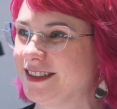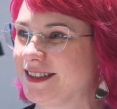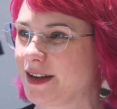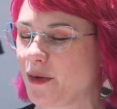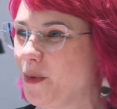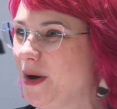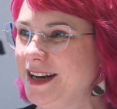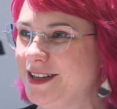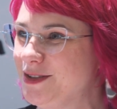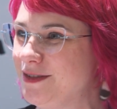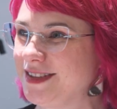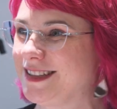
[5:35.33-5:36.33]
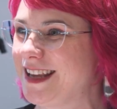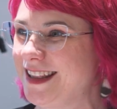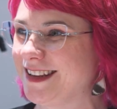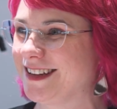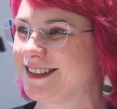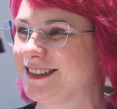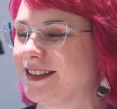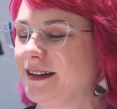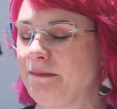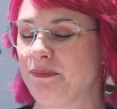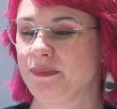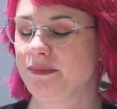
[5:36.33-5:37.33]
It's like, why did you even send this?
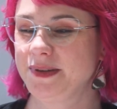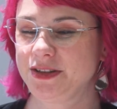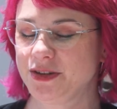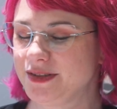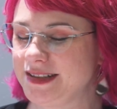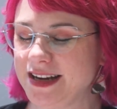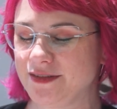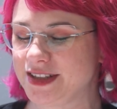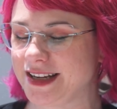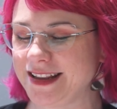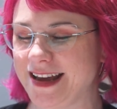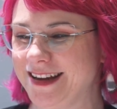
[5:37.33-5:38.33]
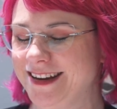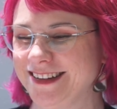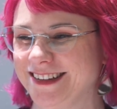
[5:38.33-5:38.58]
Bitro has never done that.